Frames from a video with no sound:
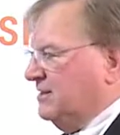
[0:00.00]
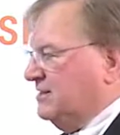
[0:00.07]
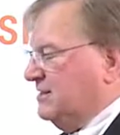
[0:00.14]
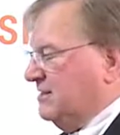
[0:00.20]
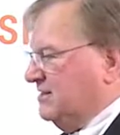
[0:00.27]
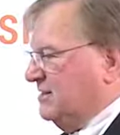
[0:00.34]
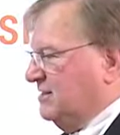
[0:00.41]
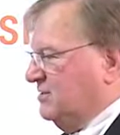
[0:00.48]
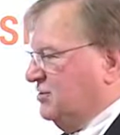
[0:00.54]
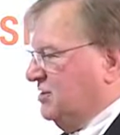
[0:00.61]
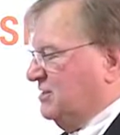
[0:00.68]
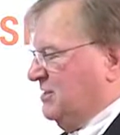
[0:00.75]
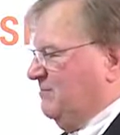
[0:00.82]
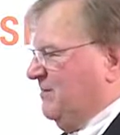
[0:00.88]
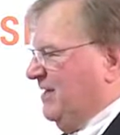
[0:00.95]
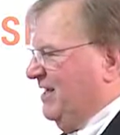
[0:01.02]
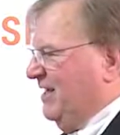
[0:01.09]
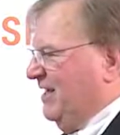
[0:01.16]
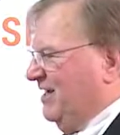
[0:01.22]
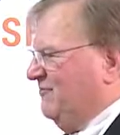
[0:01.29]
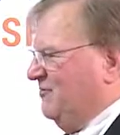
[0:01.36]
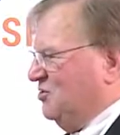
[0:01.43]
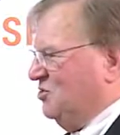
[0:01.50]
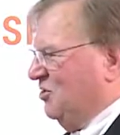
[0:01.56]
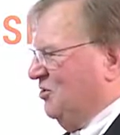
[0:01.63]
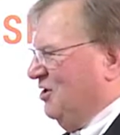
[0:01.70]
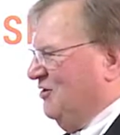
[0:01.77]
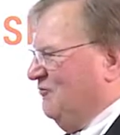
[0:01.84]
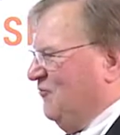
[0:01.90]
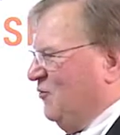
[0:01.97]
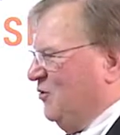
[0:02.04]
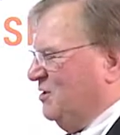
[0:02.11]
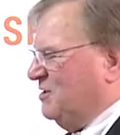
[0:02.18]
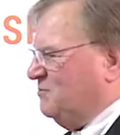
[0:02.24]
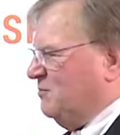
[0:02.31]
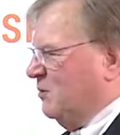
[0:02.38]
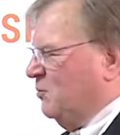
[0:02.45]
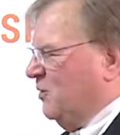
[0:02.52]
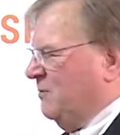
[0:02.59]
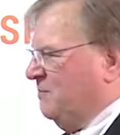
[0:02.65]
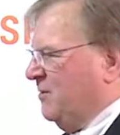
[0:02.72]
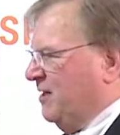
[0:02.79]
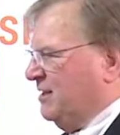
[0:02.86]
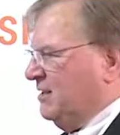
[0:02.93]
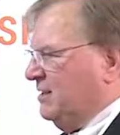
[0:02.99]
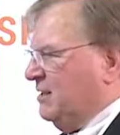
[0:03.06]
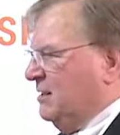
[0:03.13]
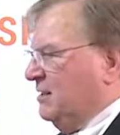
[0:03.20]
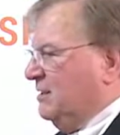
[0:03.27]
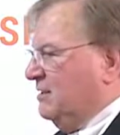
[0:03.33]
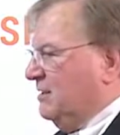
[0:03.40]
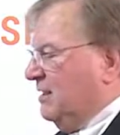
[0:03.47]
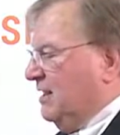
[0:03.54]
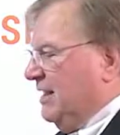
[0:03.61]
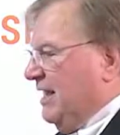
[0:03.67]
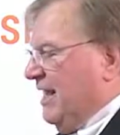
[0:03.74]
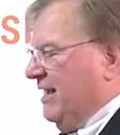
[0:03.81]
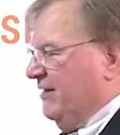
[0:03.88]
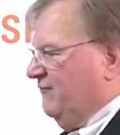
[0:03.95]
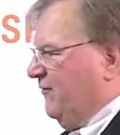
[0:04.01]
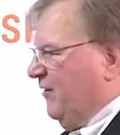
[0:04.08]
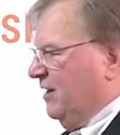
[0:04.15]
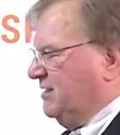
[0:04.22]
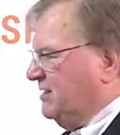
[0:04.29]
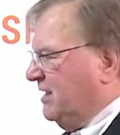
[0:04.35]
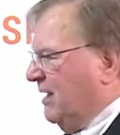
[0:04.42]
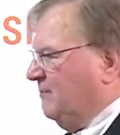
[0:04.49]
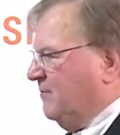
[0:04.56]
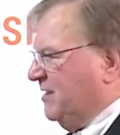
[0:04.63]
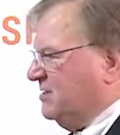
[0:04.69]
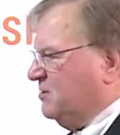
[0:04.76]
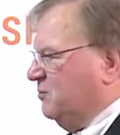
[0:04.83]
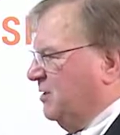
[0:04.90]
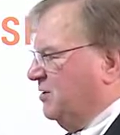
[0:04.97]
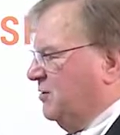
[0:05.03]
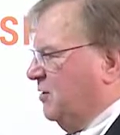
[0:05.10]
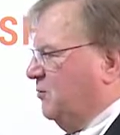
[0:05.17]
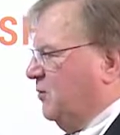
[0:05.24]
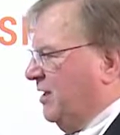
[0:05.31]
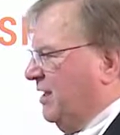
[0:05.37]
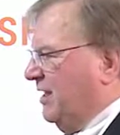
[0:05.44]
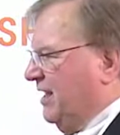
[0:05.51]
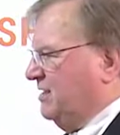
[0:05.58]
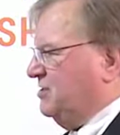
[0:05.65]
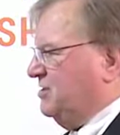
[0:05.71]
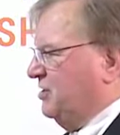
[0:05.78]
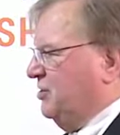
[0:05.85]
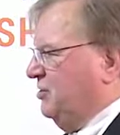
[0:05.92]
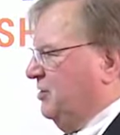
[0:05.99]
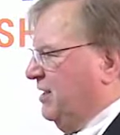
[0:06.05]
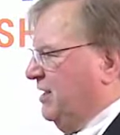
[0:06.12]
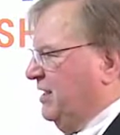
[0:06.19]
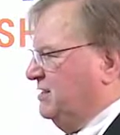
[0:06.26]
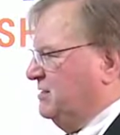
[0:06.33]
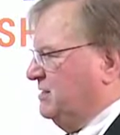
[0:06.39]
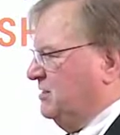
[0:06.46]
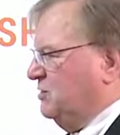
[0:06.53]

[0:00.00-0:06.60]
This is just the beginning of a journey for us, but we picked a handful of topics we thought we could execute against in